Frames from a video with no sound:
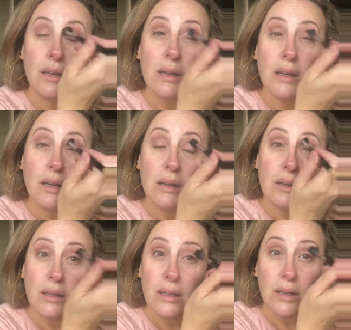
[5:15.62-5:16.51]
It,
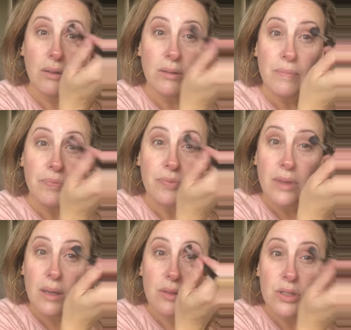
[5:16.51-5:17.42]
you know,
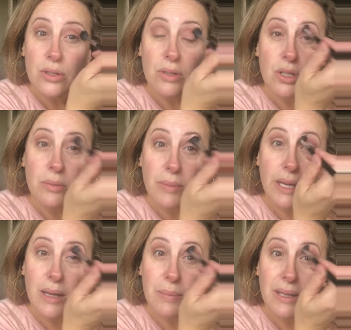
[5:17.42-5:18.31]
doing your
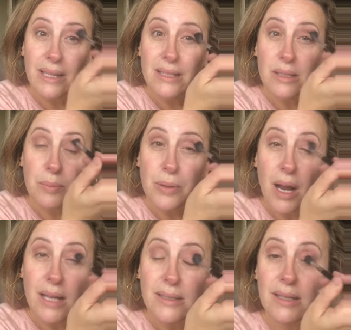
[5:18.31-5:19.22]
makeup, it is a
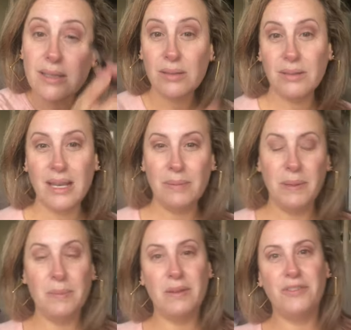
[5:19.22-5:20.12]
process. So a lot of
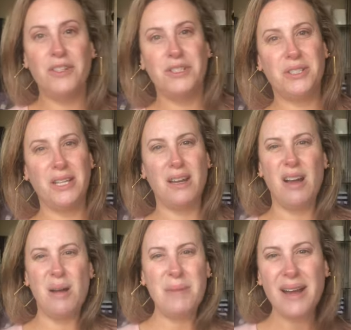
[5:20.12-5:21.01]
people at first are like,
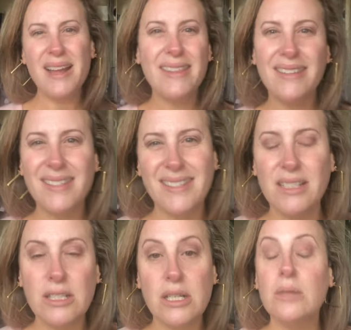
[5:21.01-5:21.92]
oh my God, that
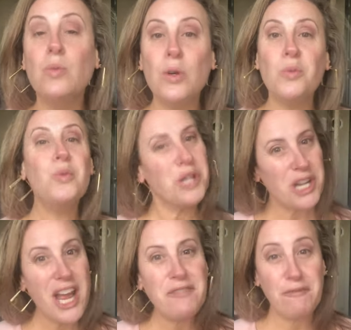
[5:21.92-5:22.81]
doesn't look good. Well, we're
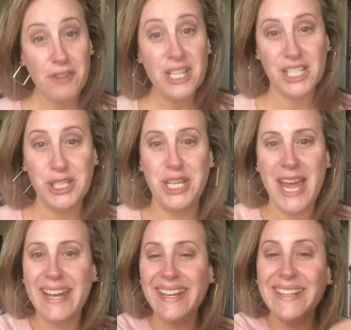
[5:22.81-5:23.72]
not finished
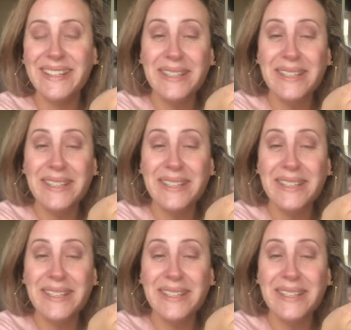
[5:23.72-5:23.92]
yet.